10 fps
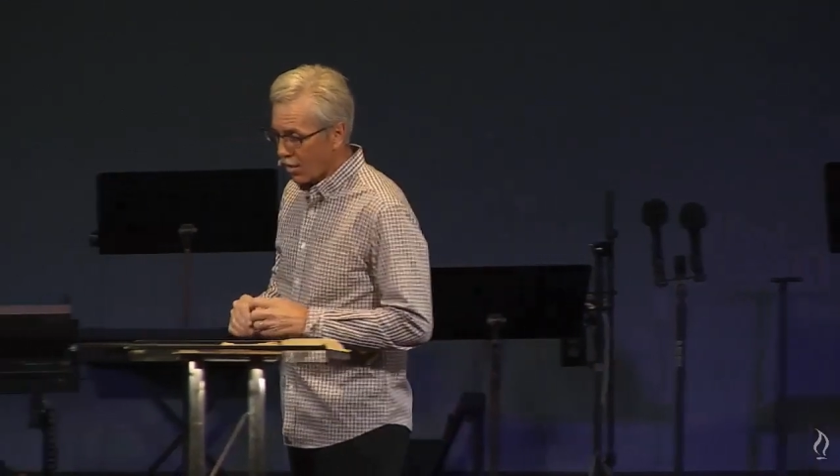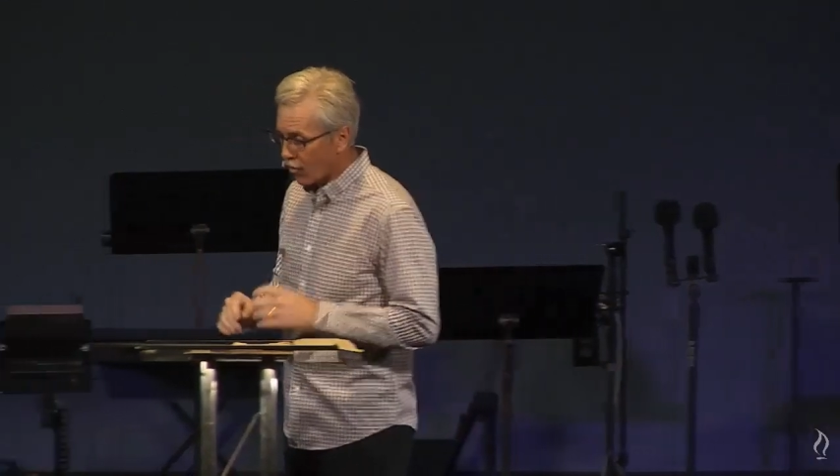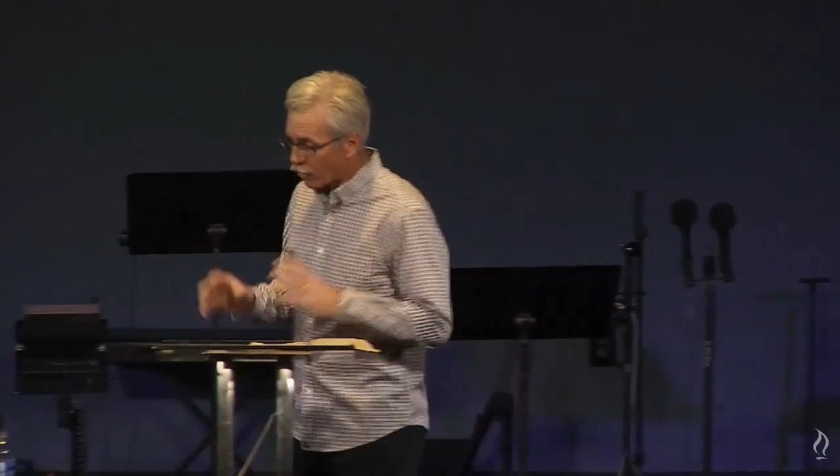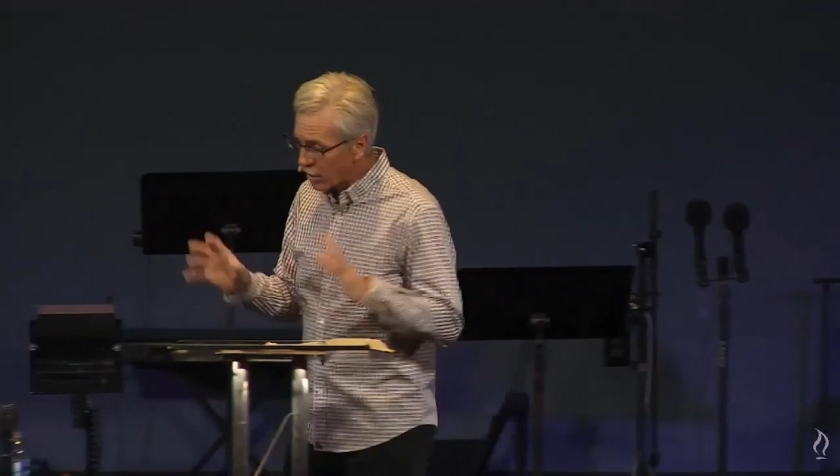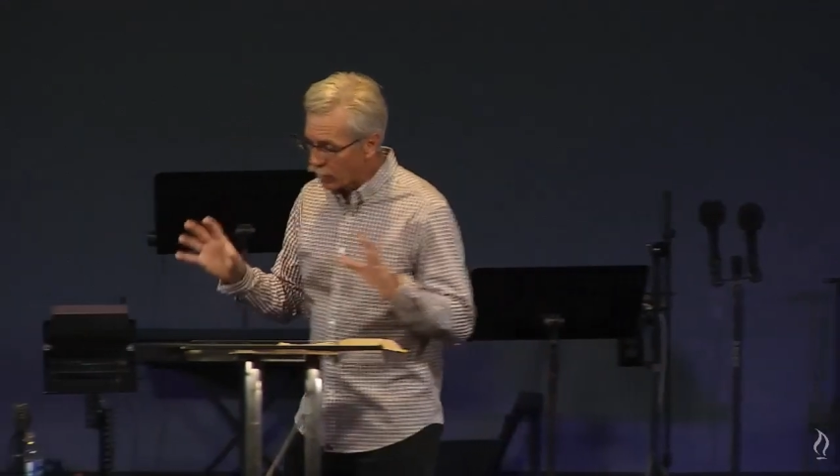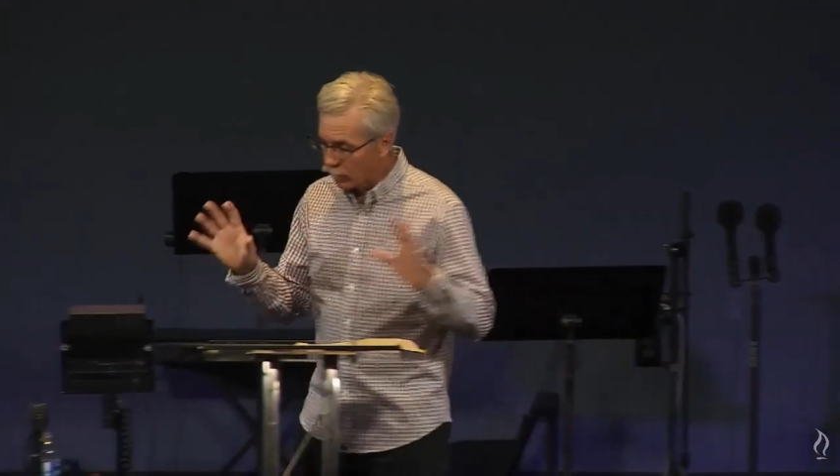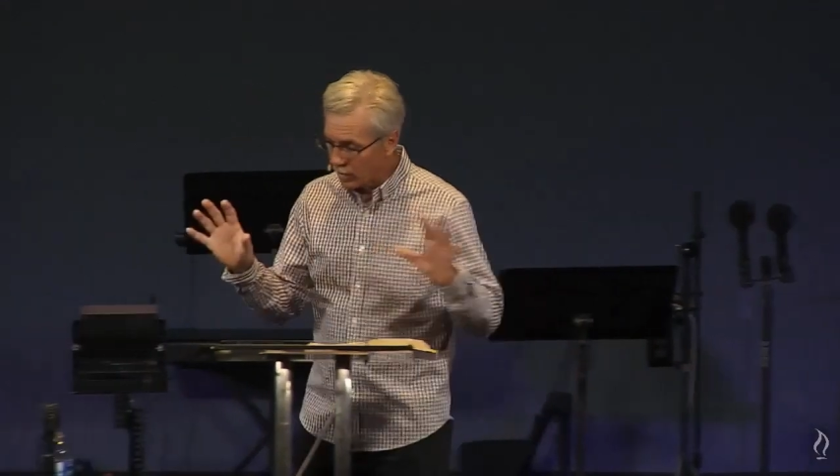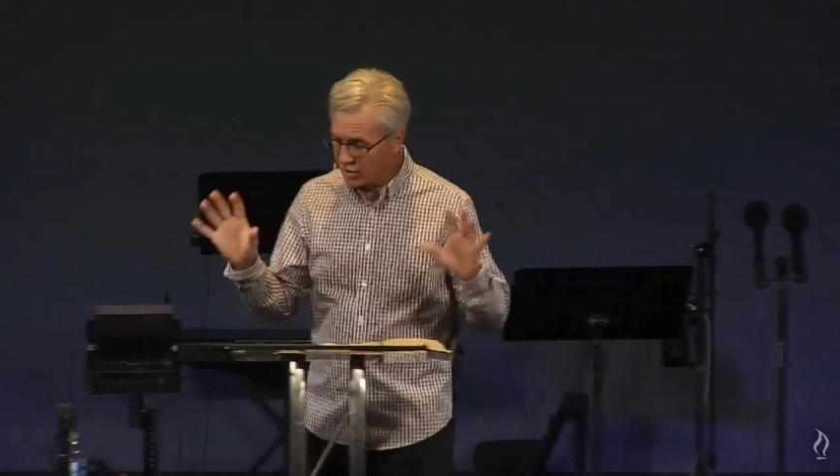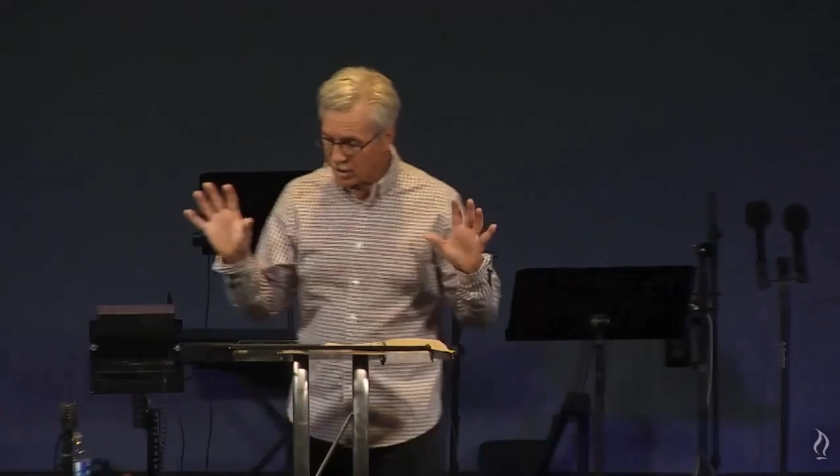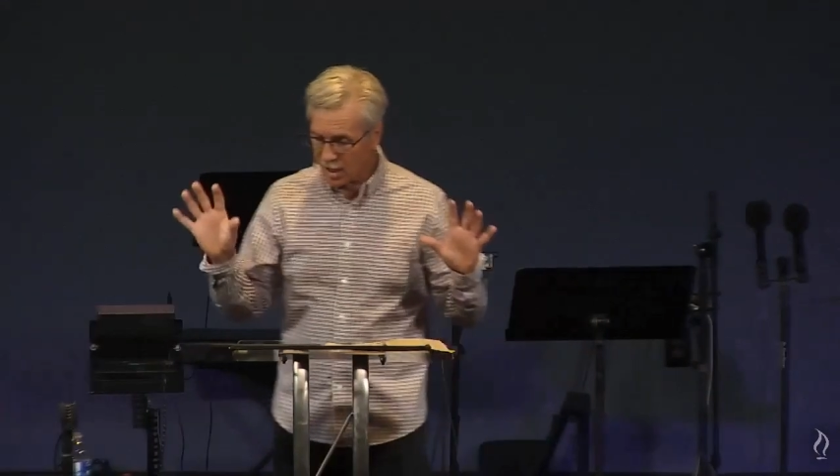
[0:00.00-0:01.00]
And the people are
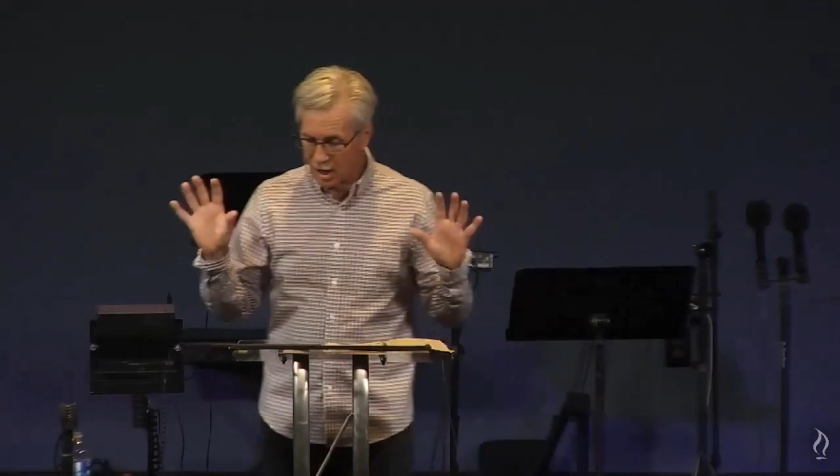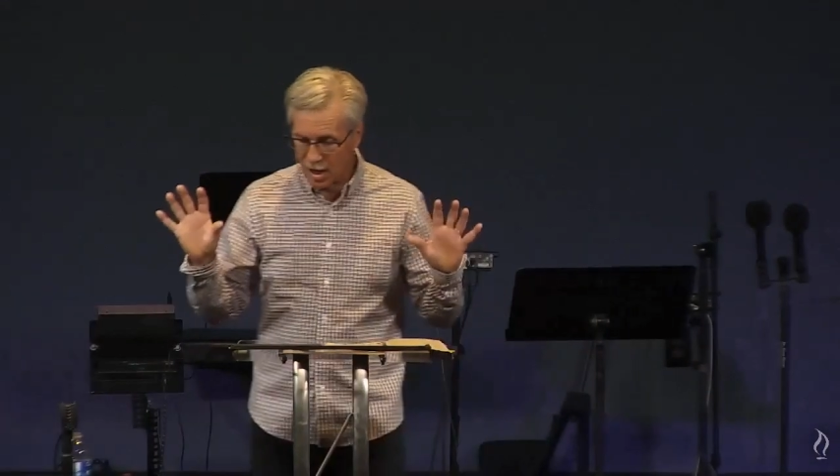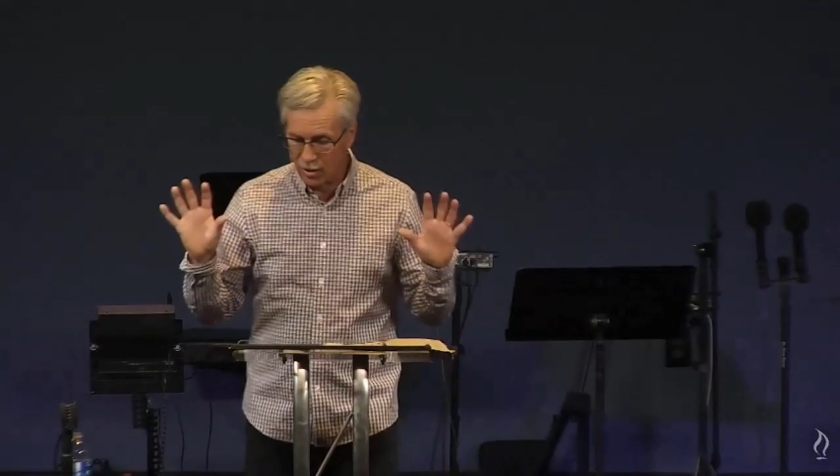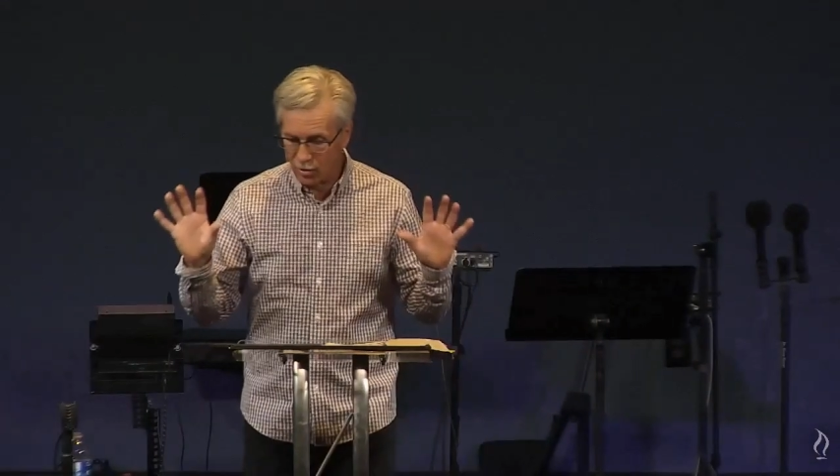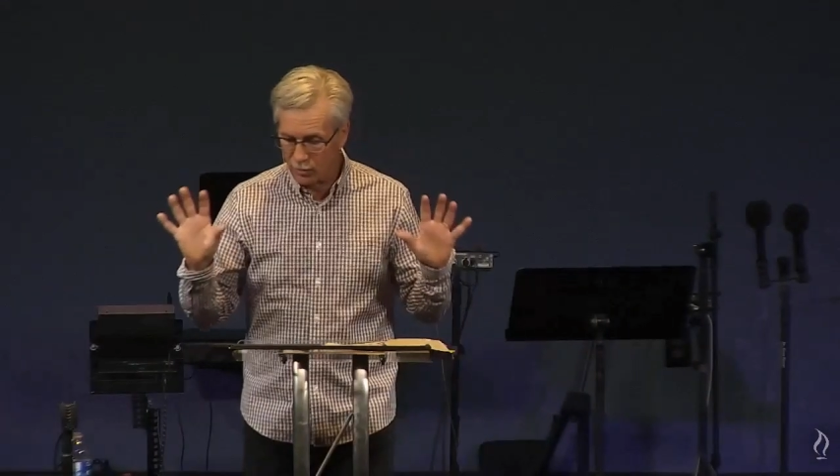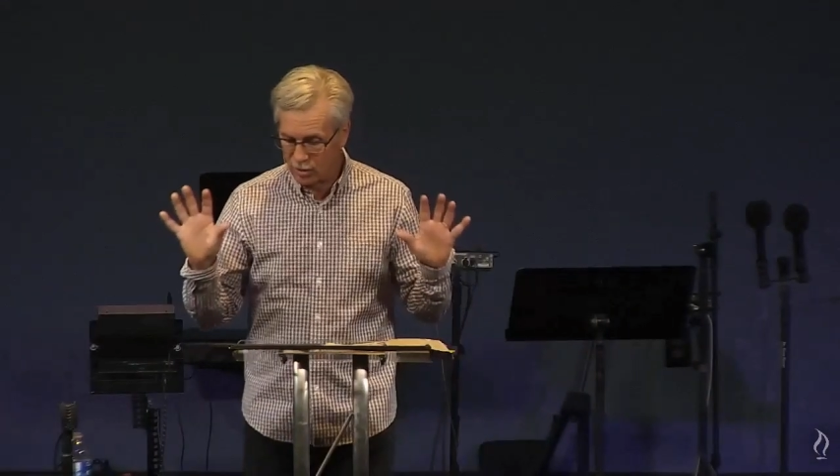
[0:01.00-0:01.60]
going to say, I, I, don't know,